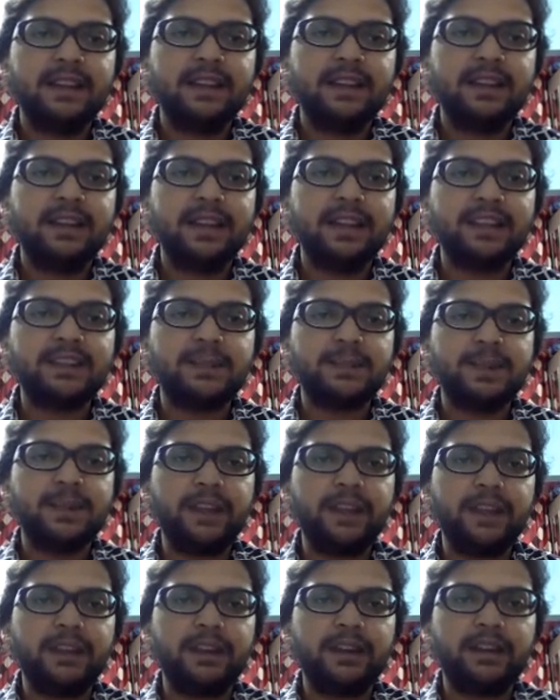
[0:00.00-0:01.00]

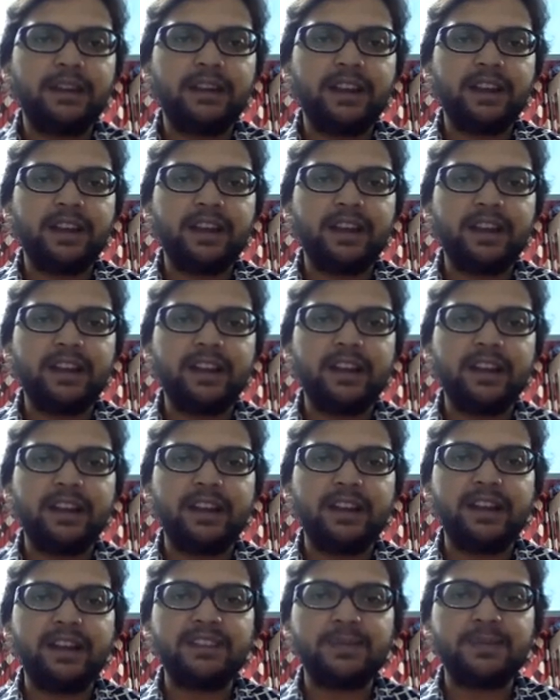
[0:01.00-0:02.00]
explain trade
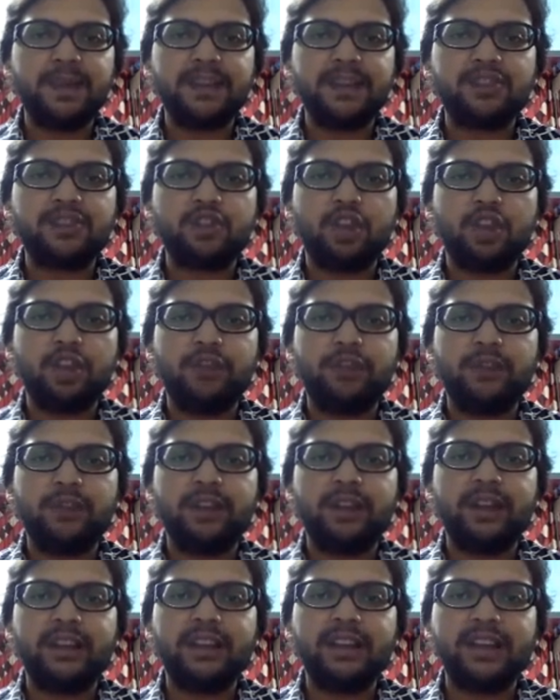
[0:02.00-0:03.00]
related aspects of
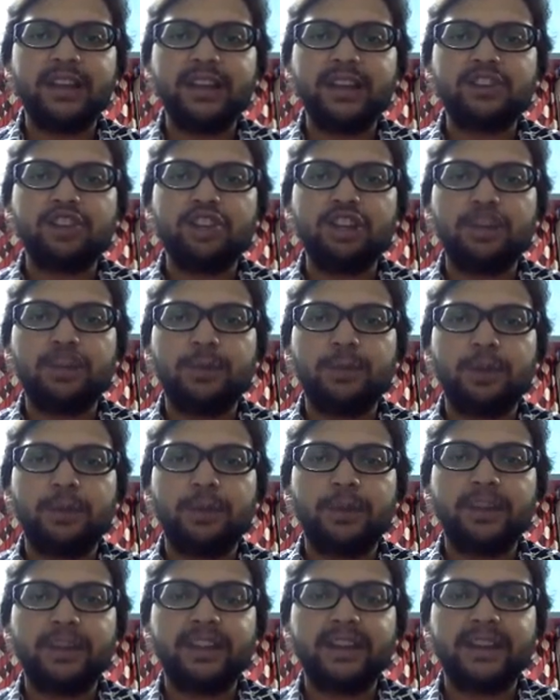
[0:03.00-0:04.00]
intellectual
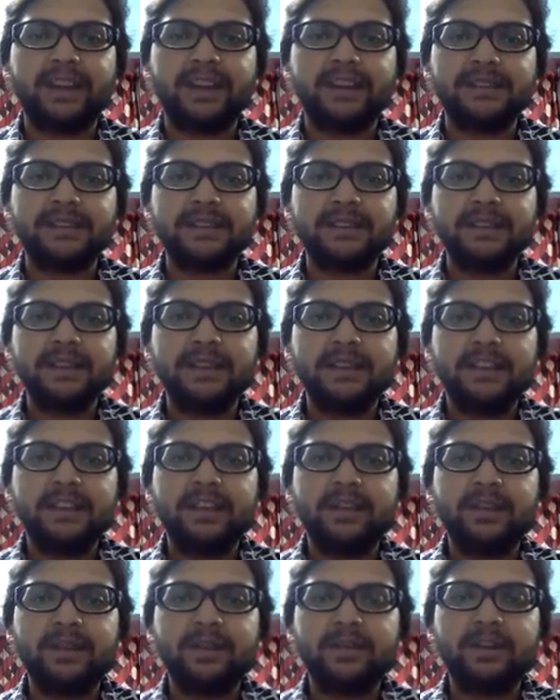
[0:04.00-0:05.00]
property rights.
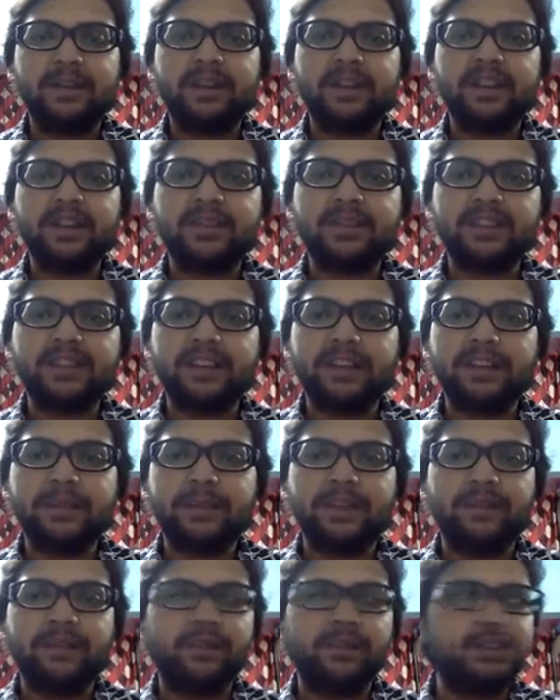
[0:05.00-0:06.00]
Remember TRIPS
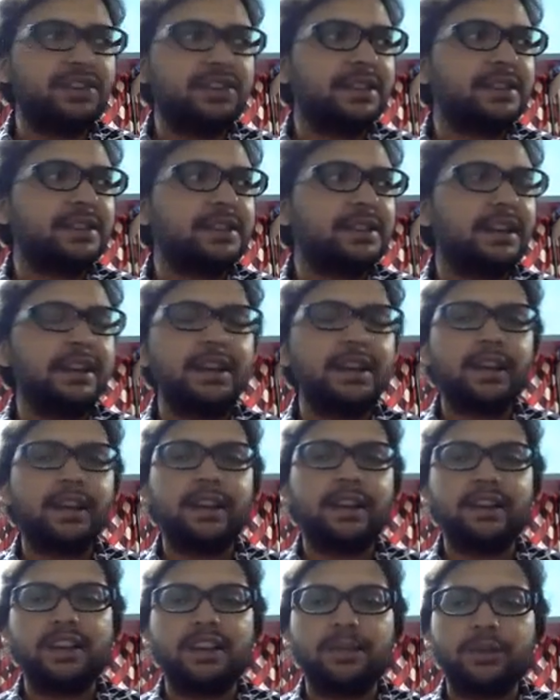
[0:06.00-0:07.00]
agreement, which is under
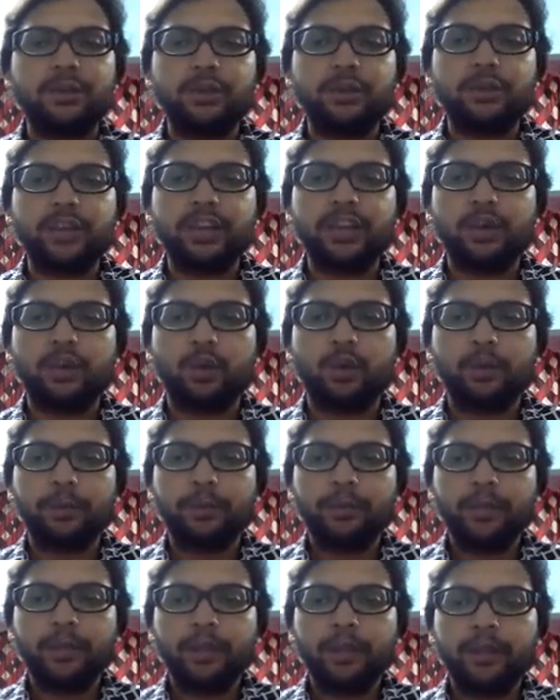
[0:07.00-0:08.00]
WTO.
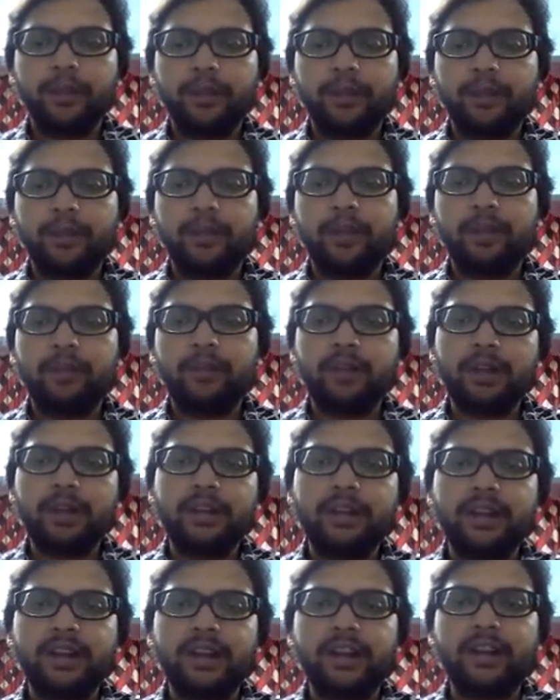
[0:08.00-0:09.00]
Remember
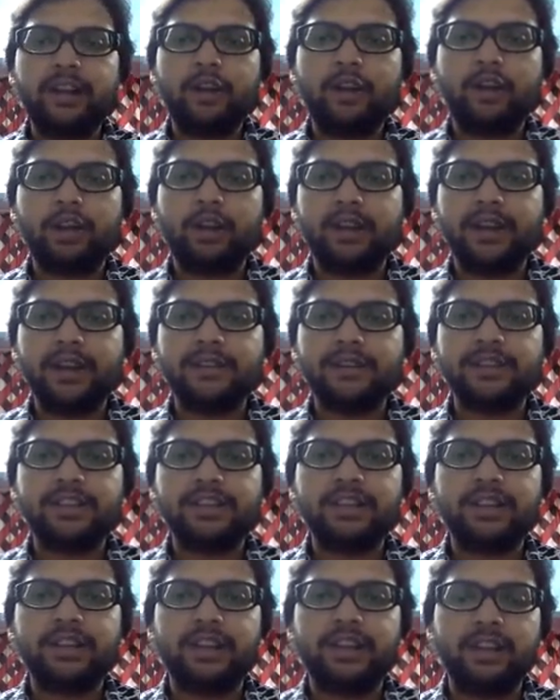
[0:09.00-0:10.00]
World Trade
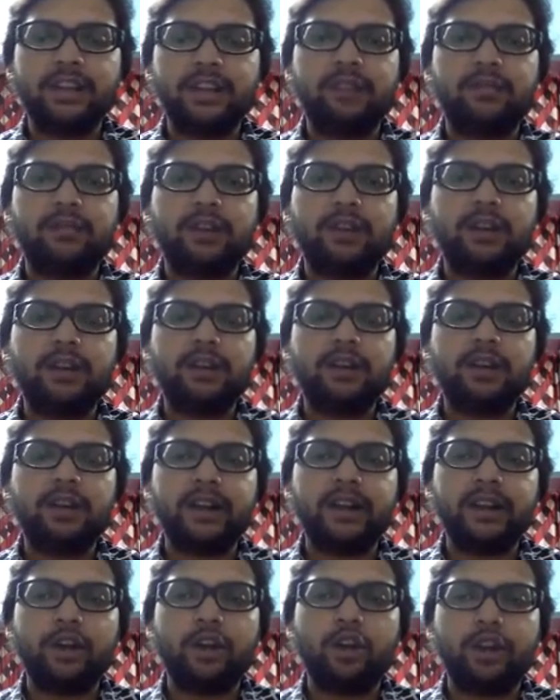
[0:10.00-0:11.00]
Organization. Under World
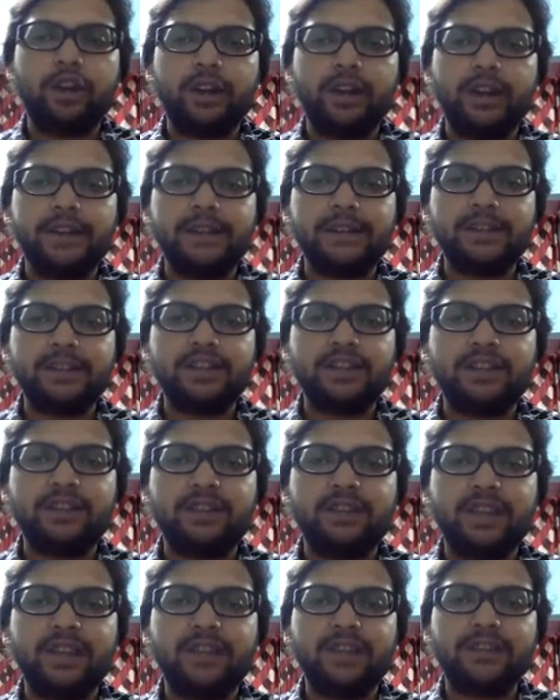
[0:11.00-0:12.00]
Trade Organization,
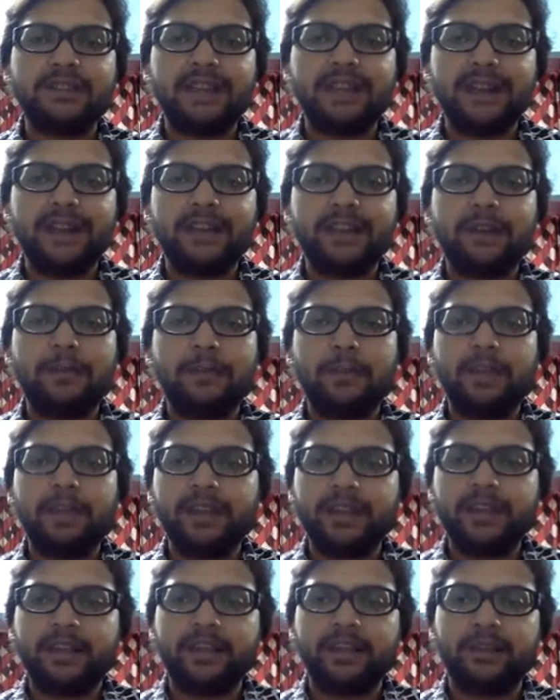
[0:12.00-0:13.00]
we have signed
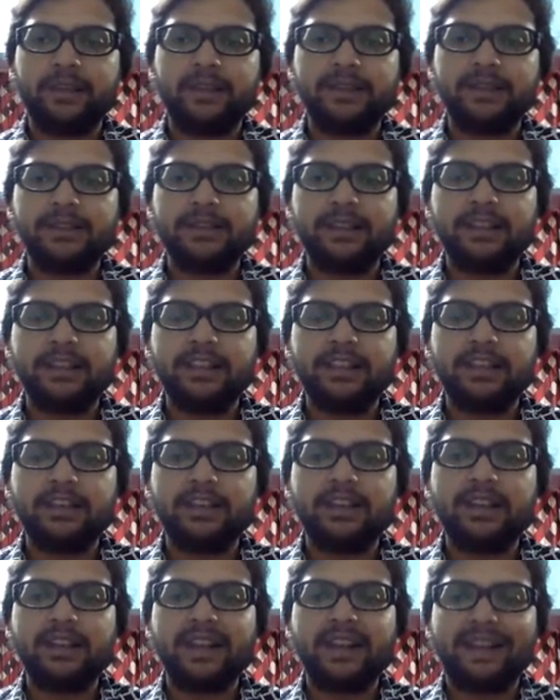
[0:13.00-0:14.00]
many agreements in the year
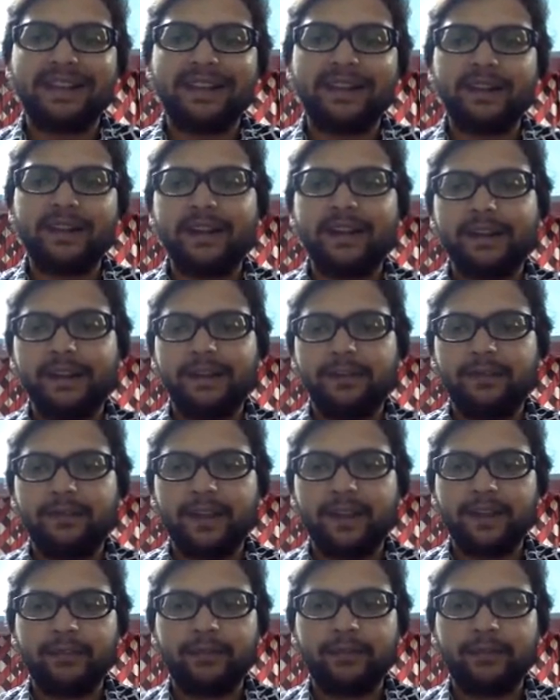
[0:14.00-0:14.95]
1995.